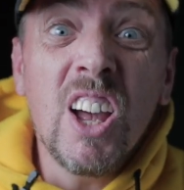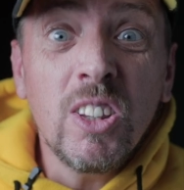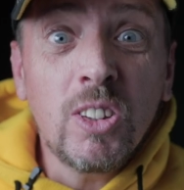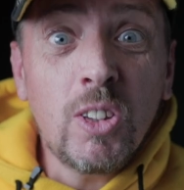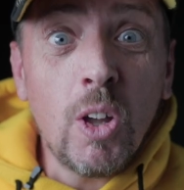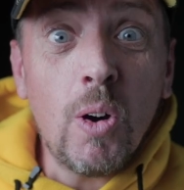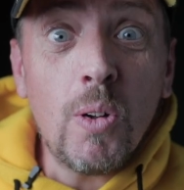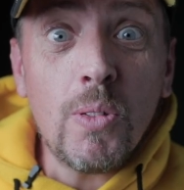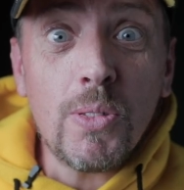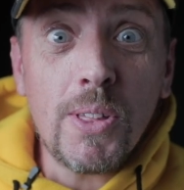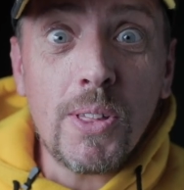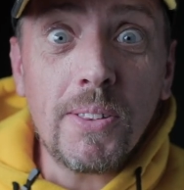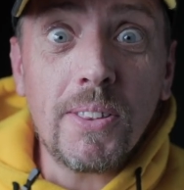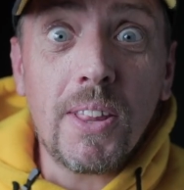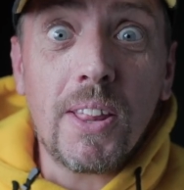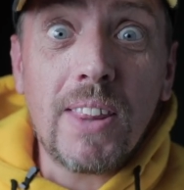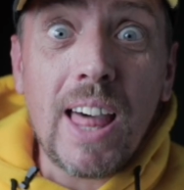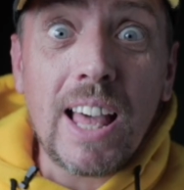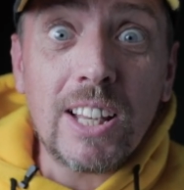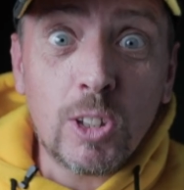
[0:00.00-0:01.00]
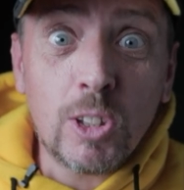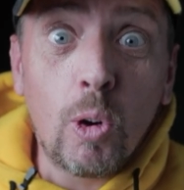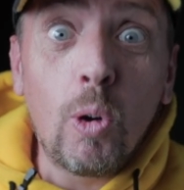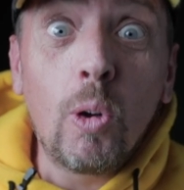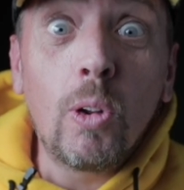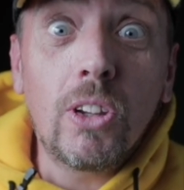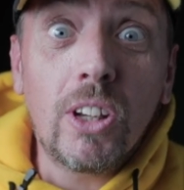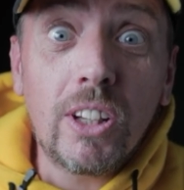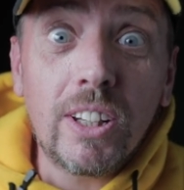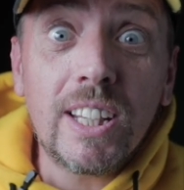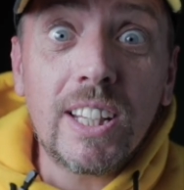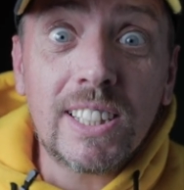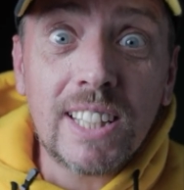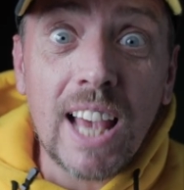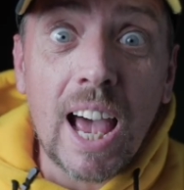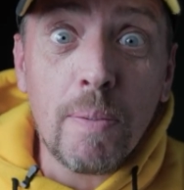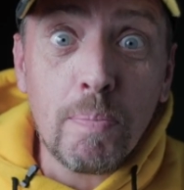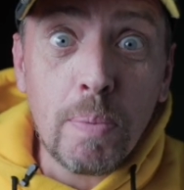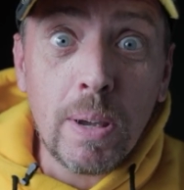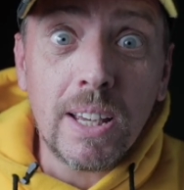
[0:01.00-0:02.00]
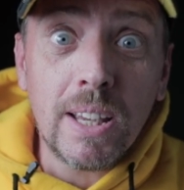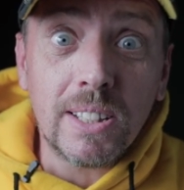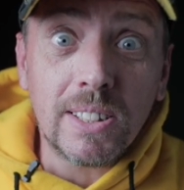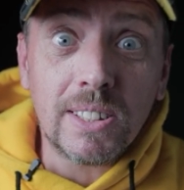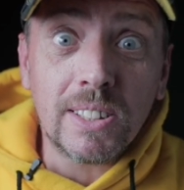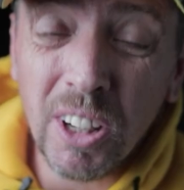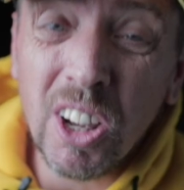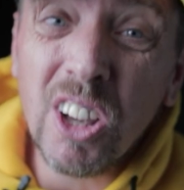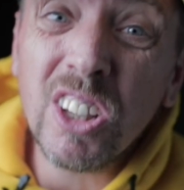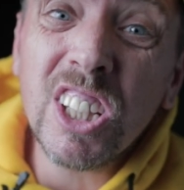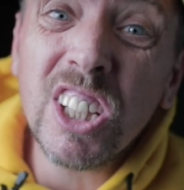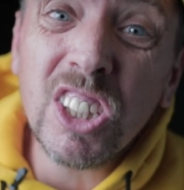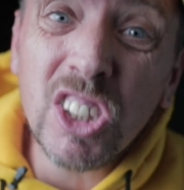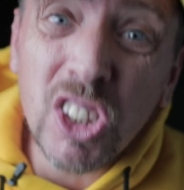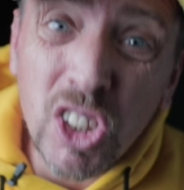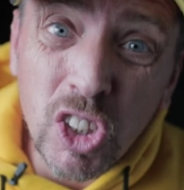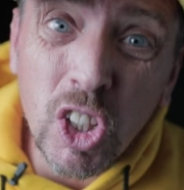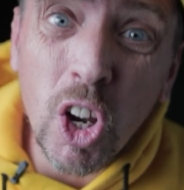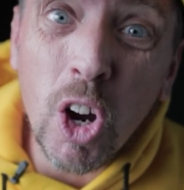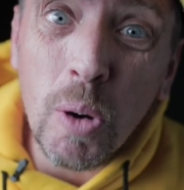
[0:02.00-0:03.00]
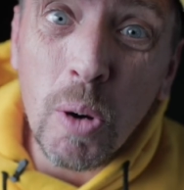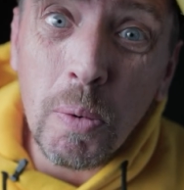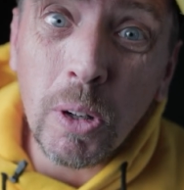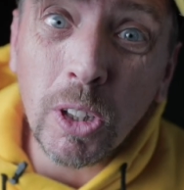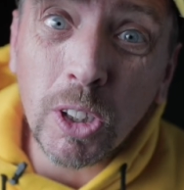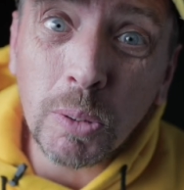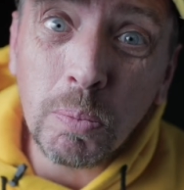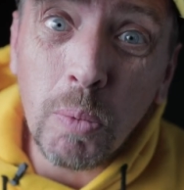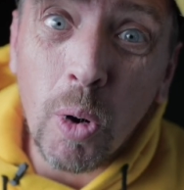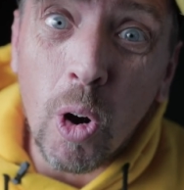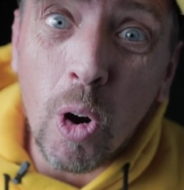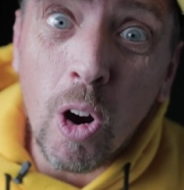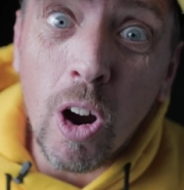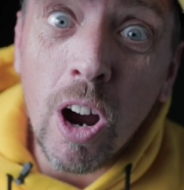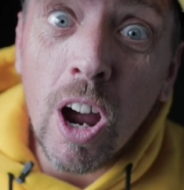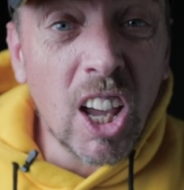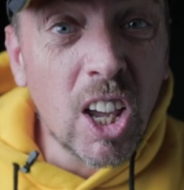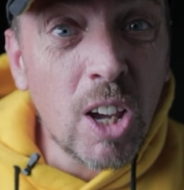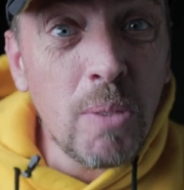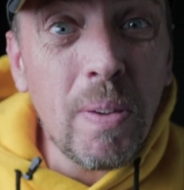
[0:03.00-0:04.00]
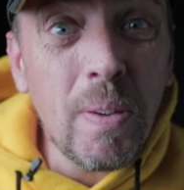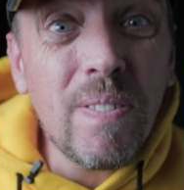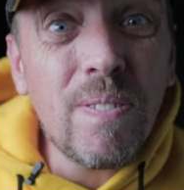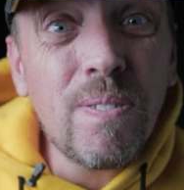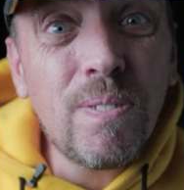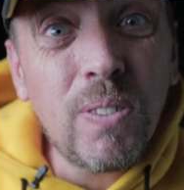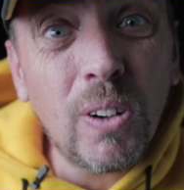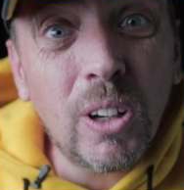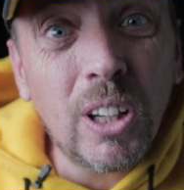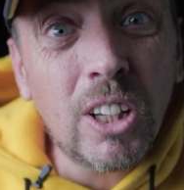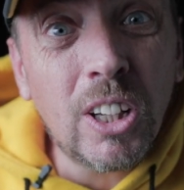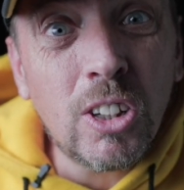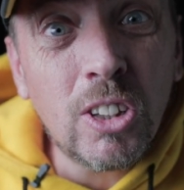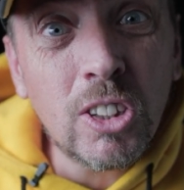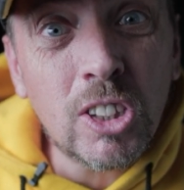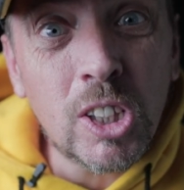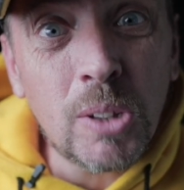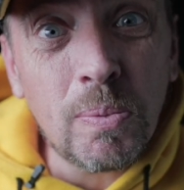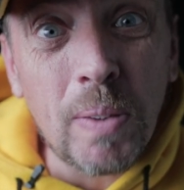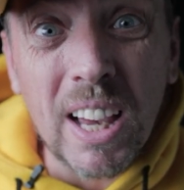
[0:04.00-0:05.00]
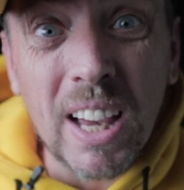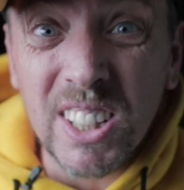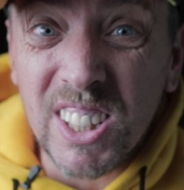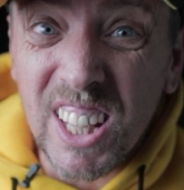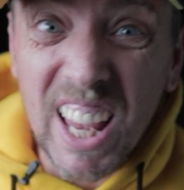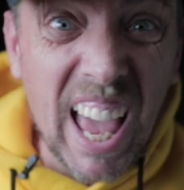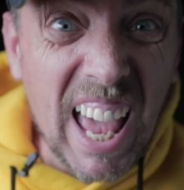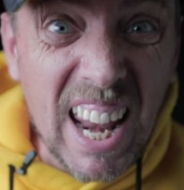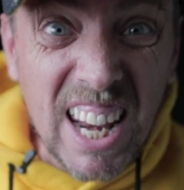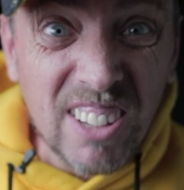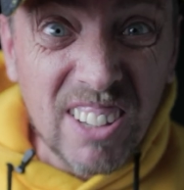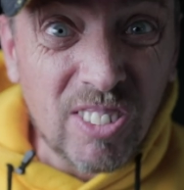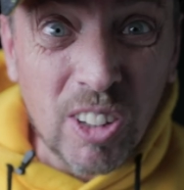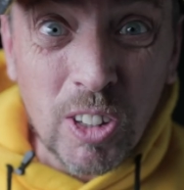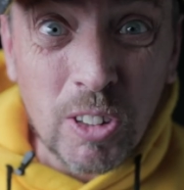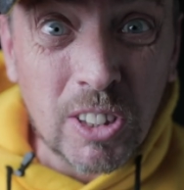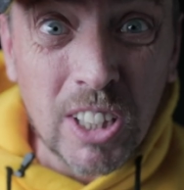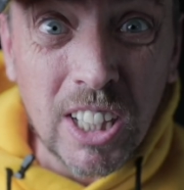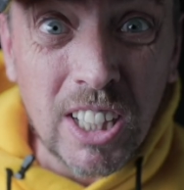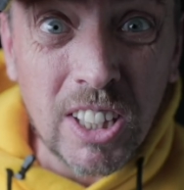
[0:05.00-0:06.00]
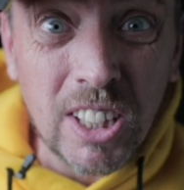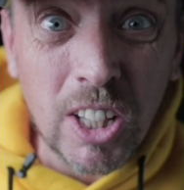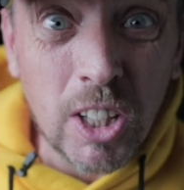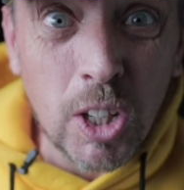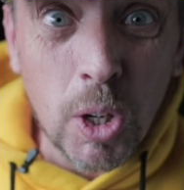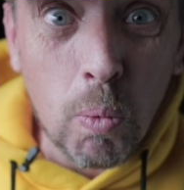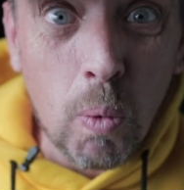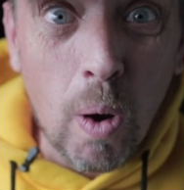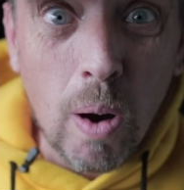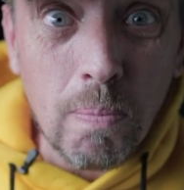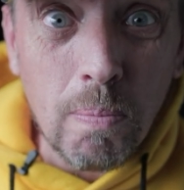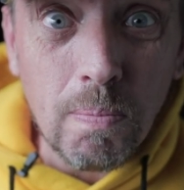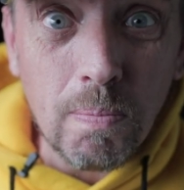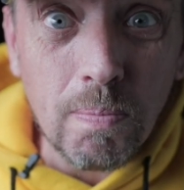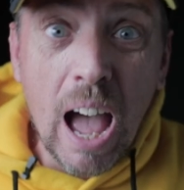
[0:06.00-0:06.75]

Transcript: don't think that that's all that this app is, because it's so much more and can be fully customized to any routine that you want.